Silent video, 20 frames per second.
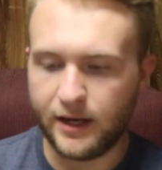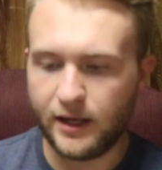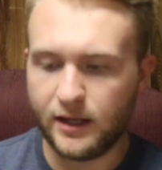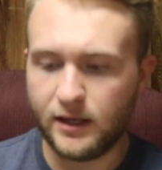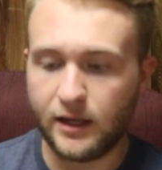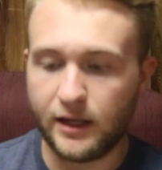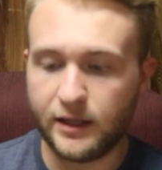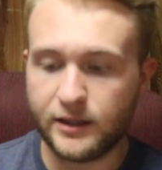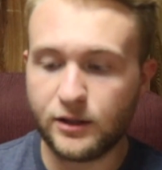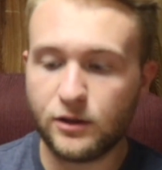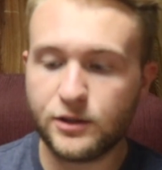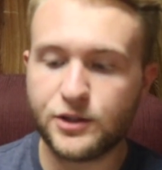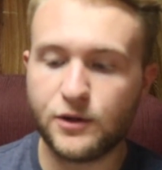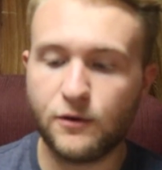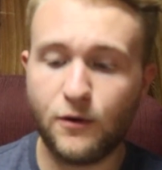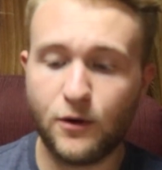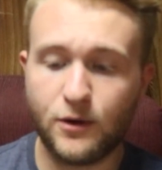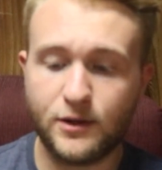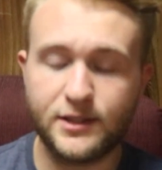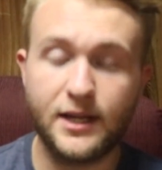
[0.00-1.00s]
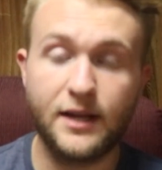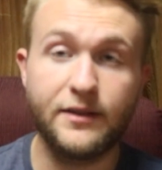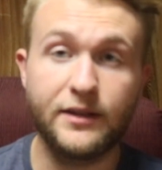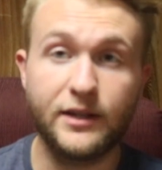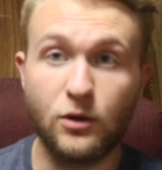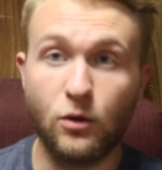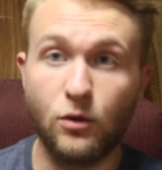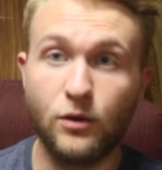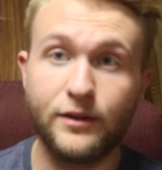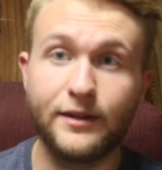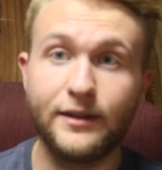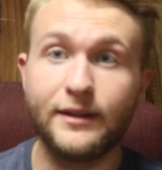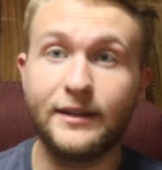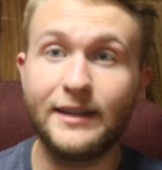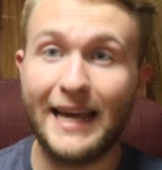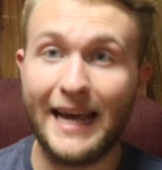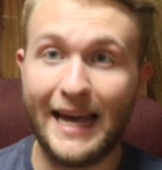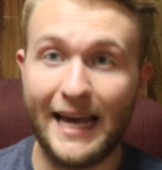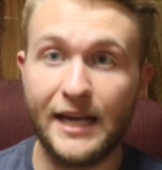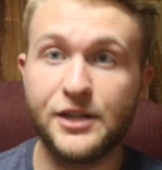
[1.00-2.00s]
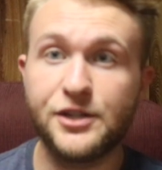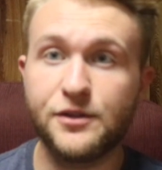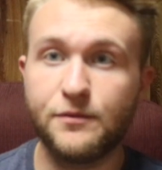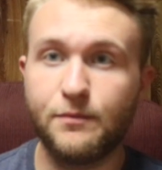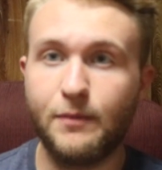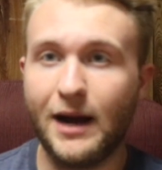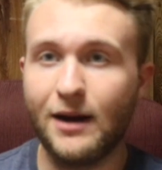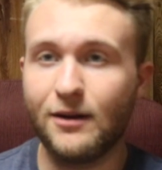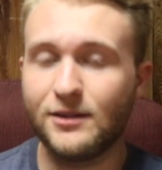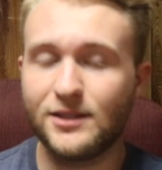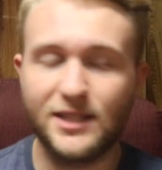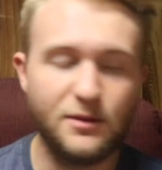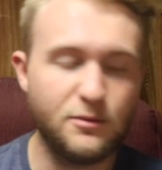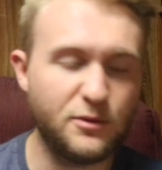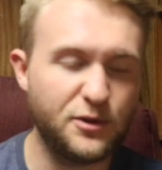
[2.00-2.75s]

It also focused on the golden age of piracy,